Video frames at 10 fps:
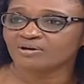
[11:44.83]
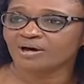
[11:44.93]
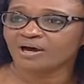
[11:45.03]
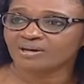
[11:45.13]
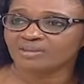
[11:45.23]

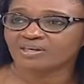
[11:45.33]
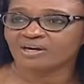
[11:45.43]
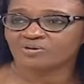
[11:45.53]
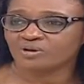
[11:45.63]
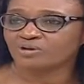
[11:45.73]
under the
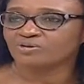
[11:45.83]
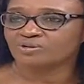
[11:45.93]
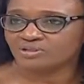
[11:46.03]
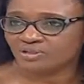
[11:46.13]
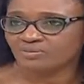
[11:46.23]
Carole
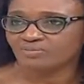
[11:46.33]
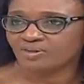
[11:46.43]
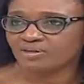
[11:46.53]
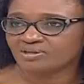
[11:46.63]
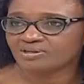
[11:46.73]
Kinoti name
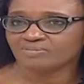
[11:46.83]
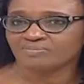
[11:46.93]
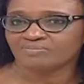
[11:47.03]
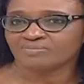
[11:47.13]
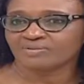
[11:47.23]

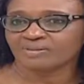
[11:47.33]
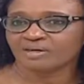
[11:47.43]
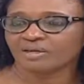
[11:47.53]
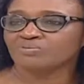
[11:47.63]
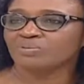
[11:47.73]

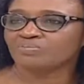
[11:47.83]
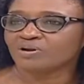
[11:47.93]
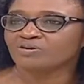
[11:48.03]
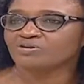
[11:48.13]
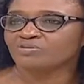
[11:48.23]
and be
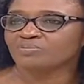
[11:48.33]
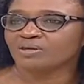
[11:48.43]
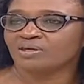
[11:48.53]
proud to be,